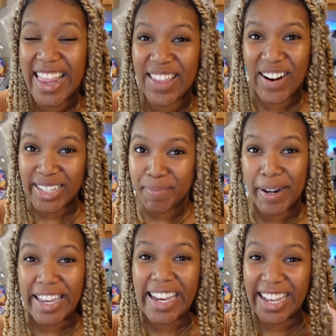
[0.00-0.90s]
the rice
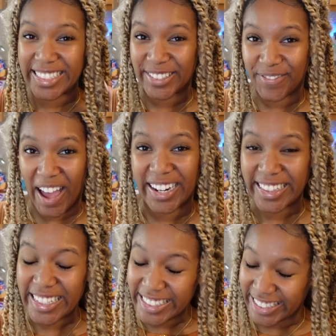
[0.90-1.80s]
pudding is
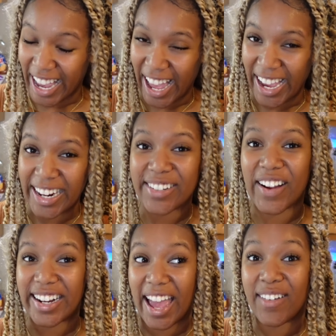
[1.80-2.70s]
finally done.
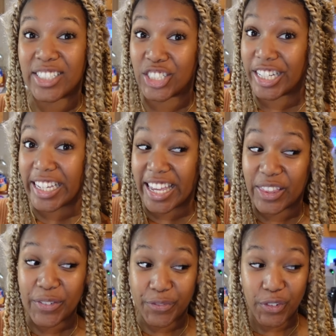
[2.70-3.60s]
Right now it's chilling in
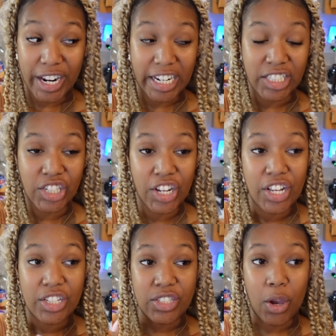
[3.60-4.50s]
the fridge.
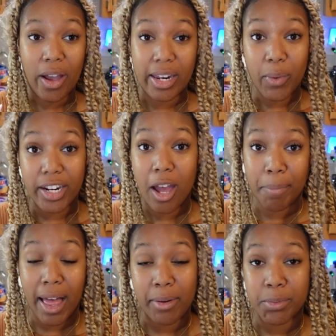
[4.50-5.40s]
So I gotta wait a
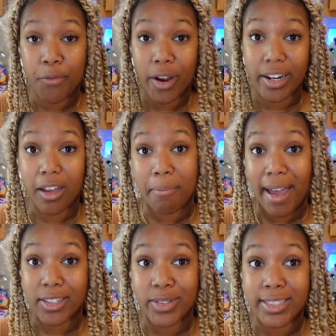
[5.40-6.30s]
couple hours before I gotta come
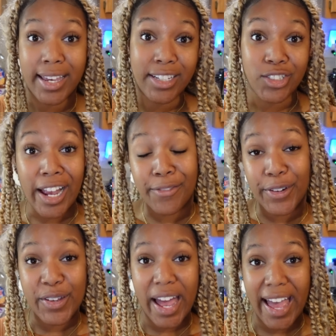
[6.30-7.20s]
back to it so I can try it for
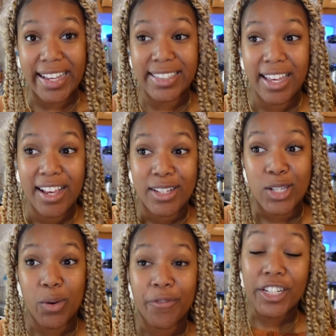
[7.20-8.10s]
you guys.
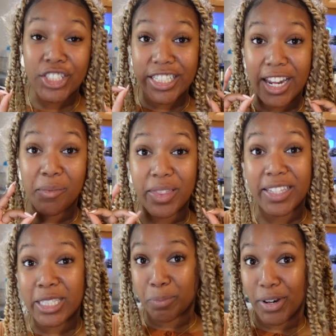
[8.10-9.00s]
So we're officially done with the
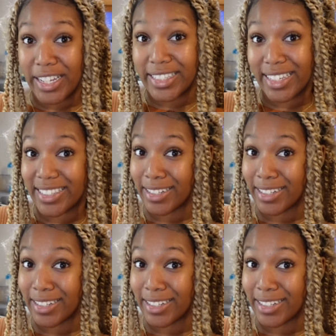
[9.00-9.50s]
spring season